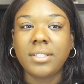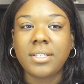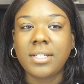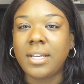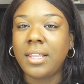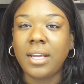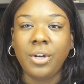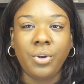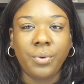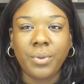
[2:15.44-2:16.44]
say they
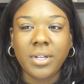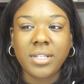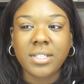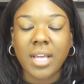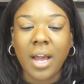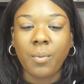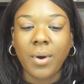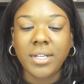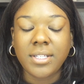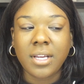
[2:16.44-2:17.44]
do this. I
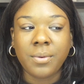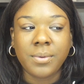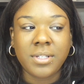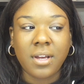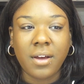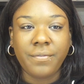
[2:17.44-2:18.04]
want to say it was